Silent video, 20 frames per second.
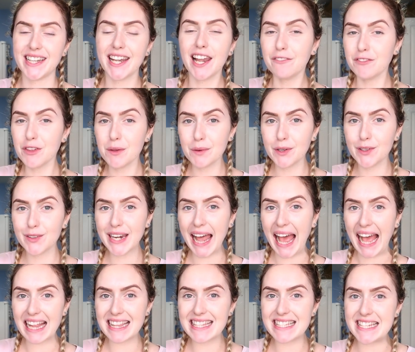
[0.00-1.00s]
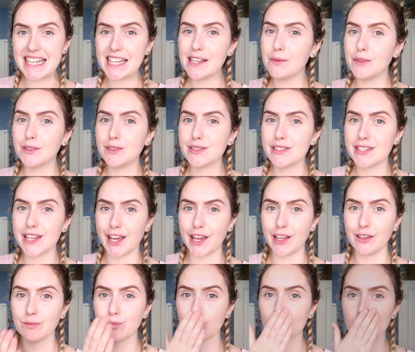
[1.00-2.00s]
Love you all, and see you all
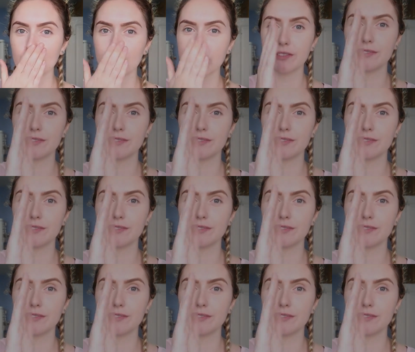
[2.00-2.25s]
soon.